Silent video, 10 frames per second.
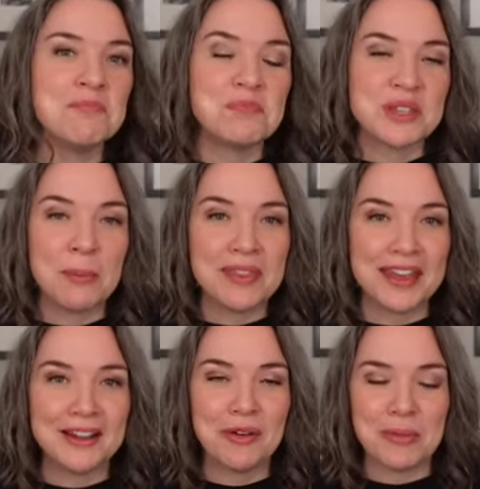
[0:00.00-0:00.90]

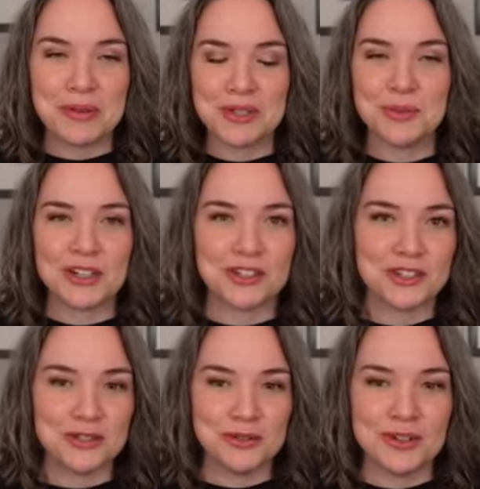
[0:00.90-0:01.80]
something or maybe switch
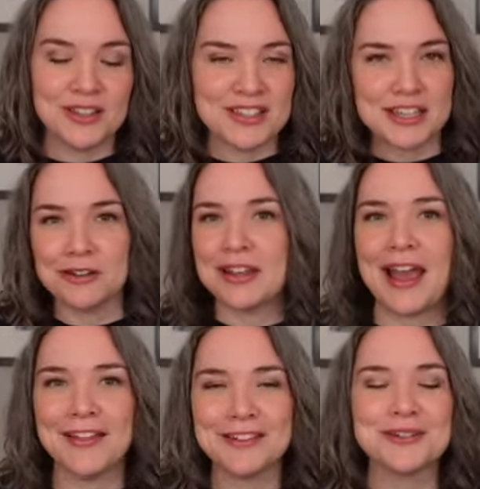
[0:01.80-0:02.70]
to see your
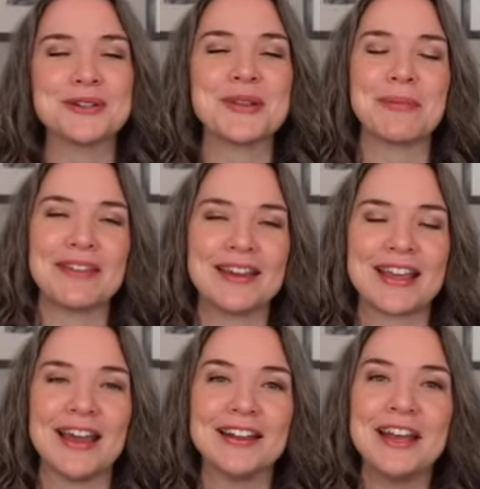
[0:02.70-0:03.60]
calendar or something like
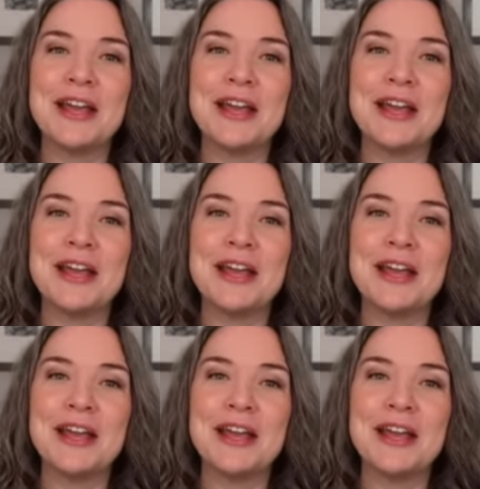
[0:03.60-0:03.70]
that,